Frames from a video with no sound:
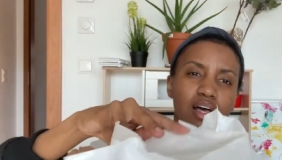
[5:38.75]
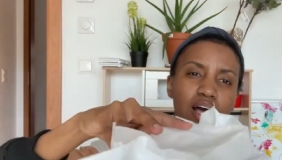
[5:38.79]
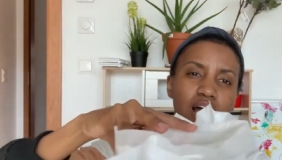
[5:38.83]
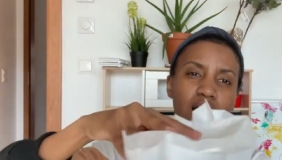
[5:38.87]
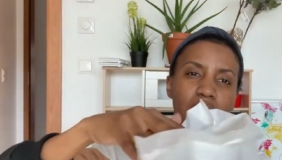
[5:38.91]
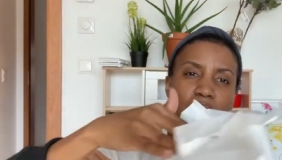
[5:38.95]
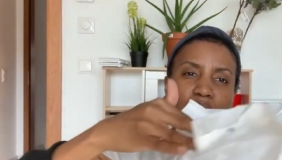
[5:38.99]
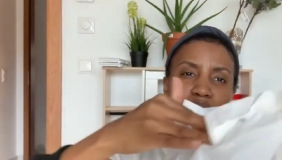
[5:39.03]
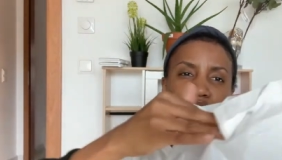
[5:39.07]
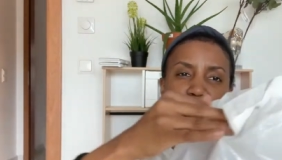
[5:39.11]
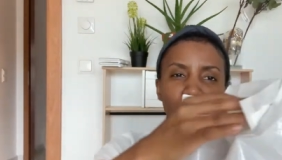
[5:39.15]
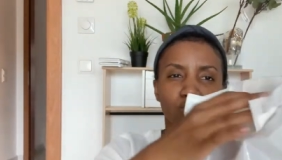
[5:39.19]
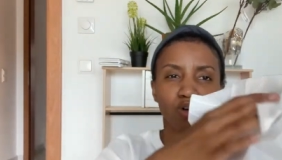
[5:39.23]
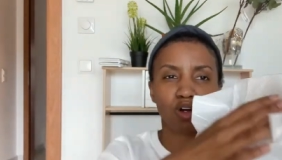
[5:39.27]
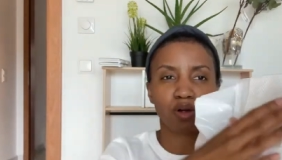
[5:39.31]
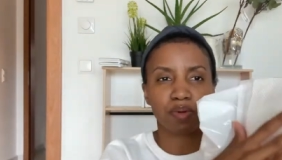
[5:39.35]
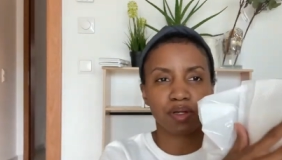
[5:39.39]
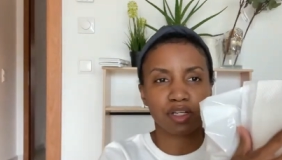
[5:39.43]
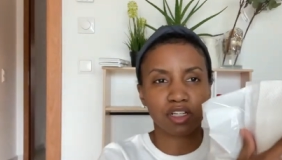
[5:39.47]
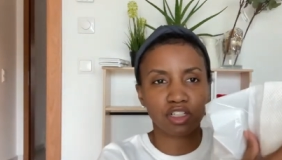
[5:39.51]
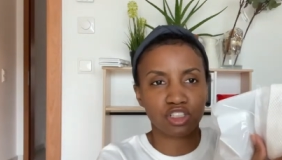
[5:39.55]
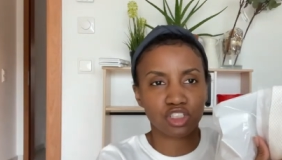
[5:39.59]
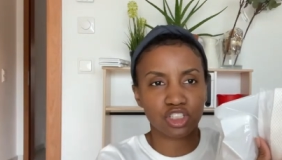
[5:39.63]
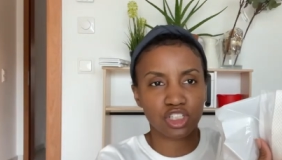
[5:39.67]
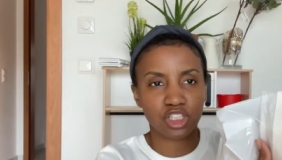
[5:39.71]

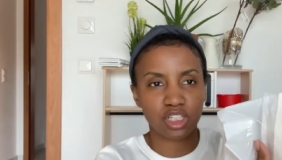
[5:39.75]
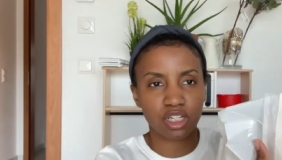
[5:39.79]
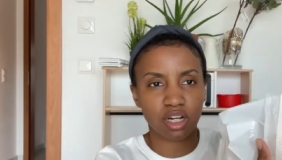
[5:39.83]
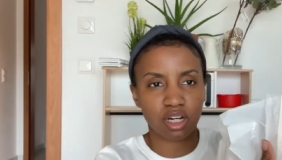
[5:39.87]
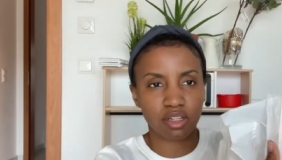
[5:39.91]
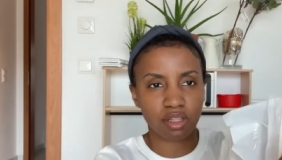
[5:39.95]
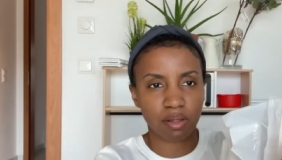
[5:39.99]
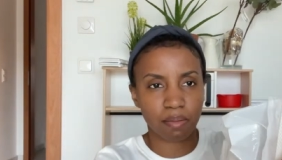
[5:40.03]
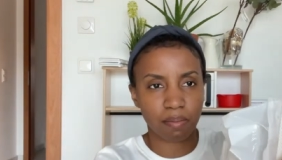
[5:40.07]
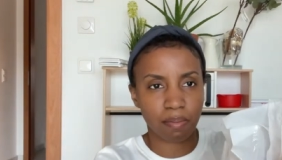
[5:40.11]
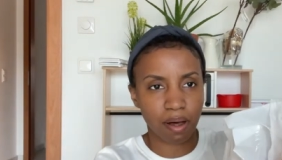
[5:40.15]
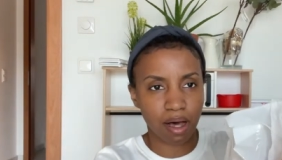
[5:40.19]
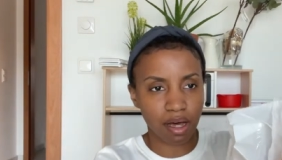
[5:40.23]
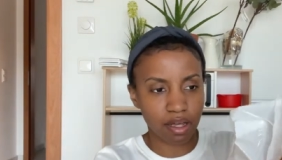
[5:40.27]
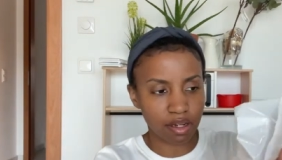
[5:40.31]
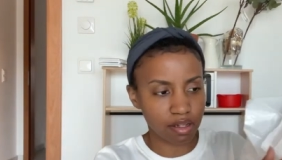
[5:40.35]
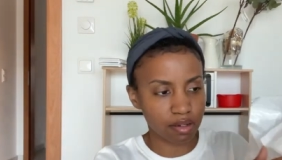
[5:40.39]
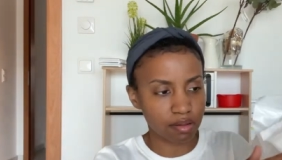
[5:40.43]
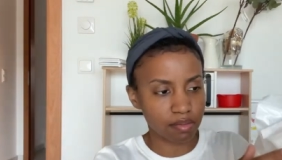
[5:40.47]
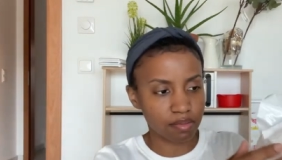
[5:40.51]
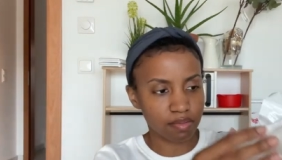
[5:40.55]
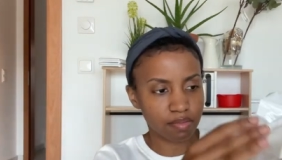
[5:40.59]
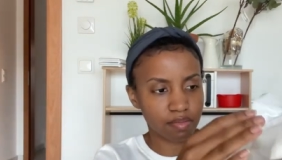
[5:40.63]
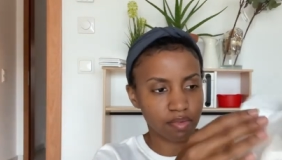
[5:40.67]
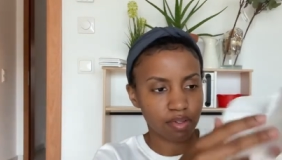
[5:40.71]
absorbing sheet on the
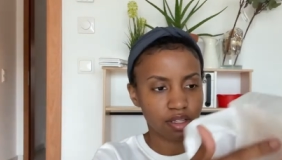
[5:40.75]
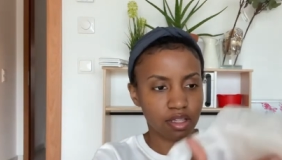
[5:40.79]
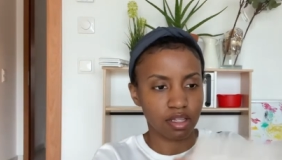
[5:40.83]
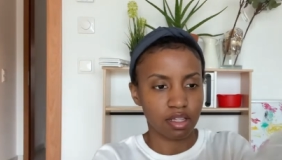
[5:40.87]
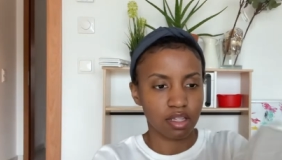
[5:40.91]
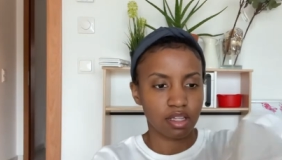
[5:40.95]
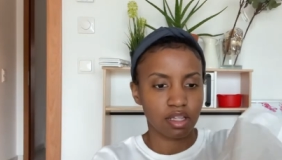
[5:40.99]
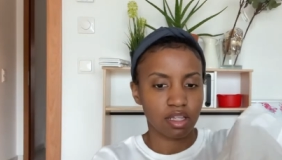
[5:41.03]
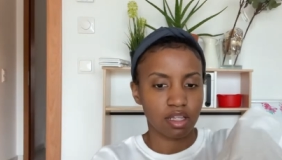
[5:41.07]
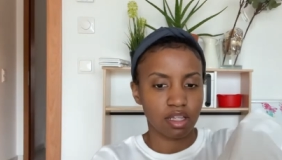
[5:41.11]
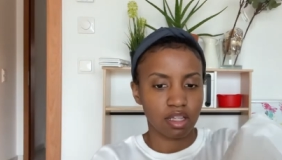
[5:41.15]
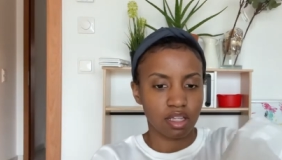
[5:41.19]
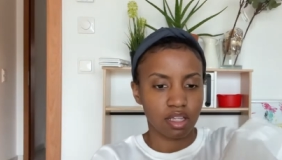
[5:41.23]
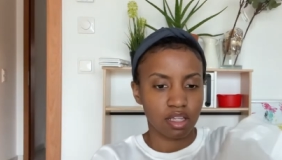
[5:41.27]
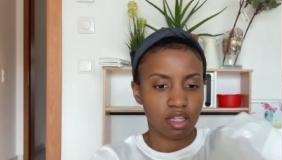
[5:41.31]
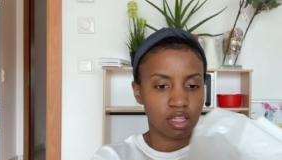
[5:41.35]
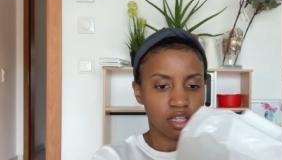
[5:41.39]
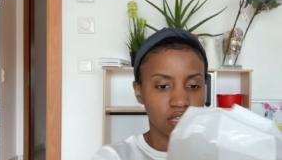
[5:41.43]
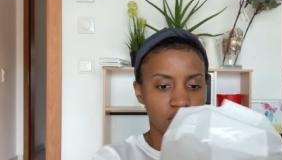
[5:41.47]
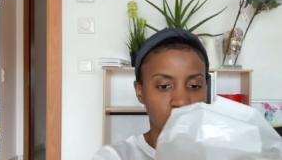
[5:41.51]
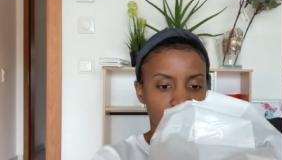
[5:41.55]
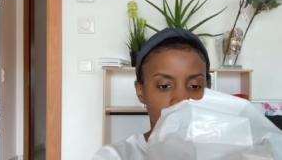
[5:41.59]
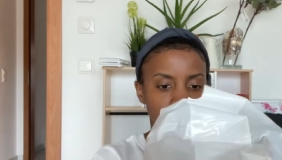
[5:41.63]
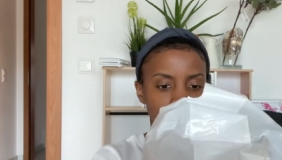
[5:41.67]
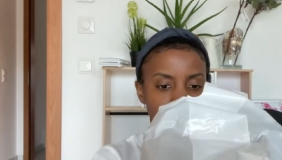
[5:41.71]
bottom.
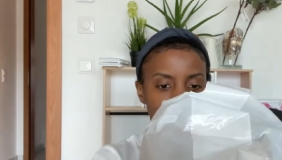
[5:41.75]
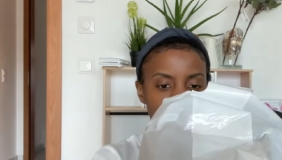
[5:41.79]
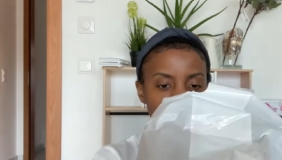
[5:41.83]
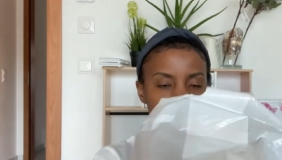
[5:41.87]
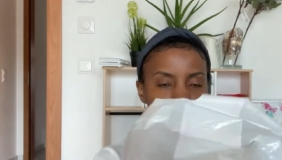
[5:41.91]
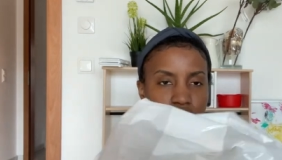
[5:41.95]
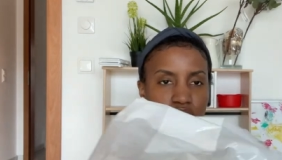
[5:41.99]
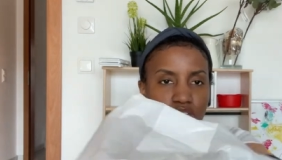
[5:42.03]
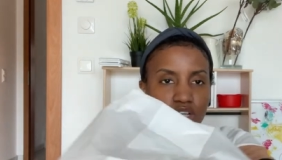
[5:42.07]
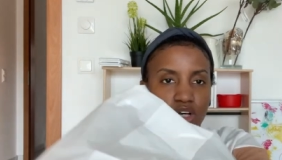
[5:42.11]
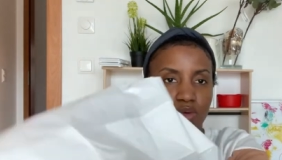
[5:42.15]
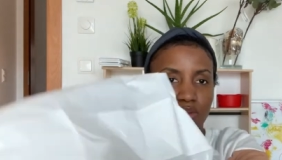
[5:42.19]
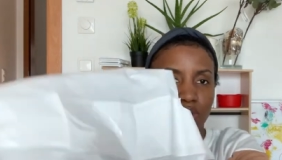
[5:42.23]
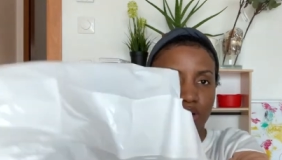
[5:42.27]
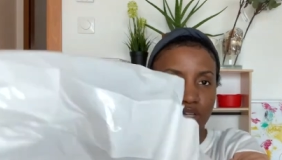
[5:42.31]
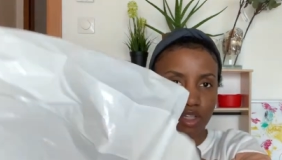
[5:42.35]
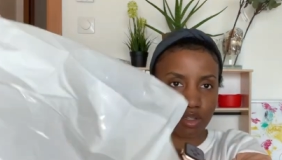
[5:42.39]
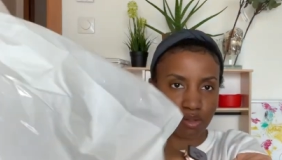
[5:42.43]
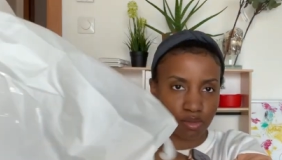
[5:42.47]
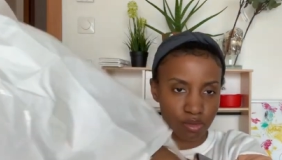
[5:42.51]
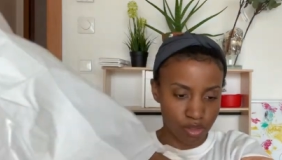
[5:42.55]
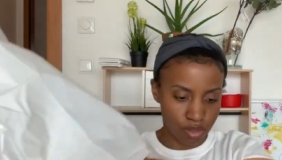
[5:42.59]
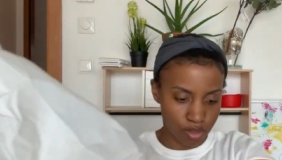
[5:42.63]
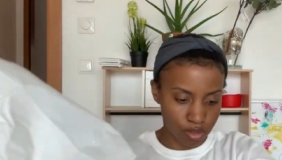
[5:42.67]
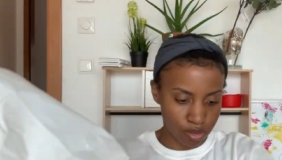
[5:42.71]
So what
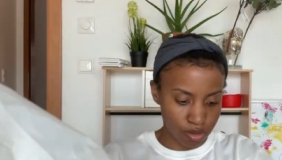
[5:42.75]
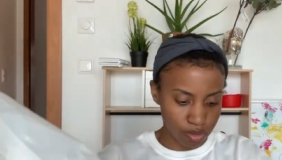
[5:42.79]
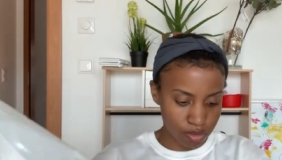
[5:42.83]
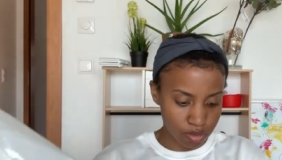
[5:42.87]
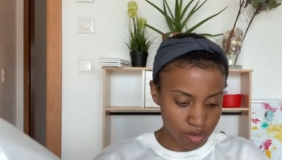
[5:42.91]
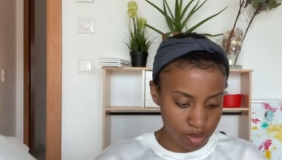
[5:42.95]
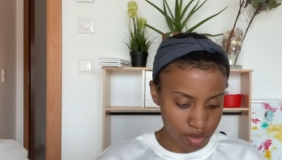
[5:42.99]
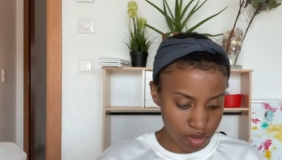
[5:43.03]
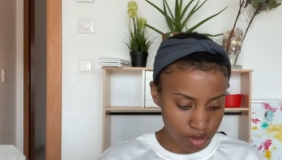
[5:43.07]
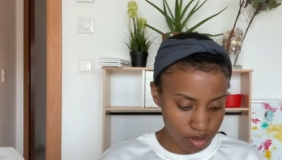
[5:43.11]
you do,